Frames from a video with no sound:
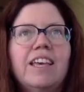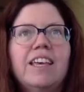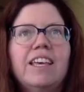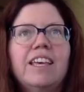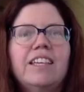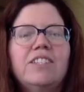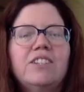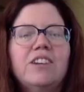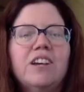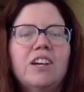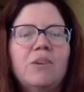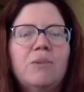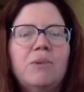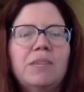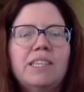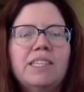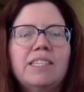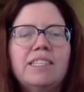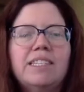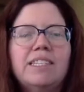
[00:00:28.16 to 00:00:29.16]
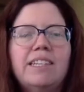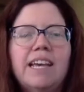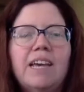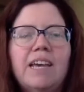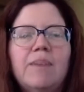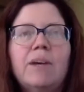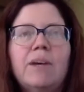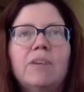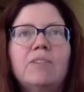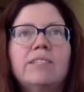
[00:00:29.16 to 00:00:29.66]
He's talking with us today
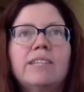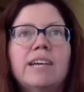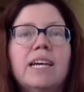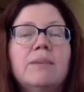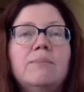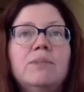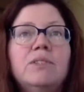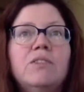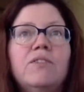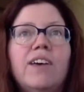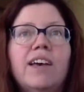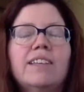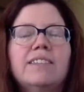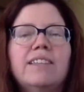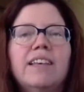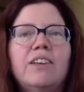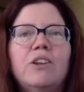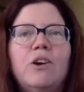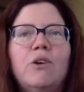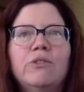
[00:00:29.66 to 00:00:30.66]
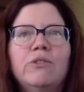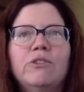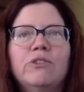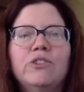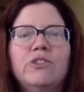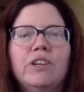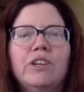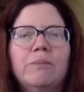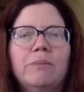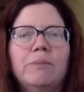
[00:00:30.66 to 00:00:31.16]
about types of asset
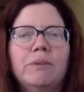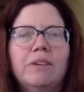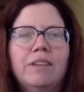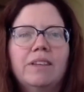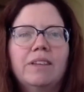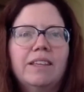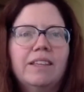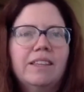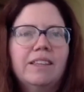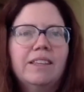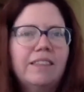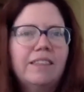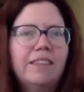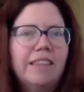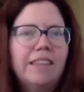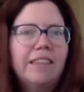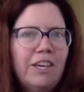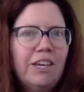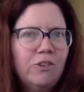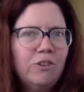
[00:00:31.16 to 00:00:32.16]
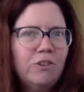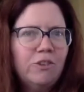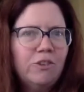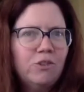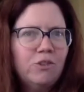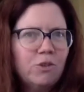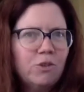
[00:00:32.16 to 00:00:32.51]
ownership. Thank you, Jules.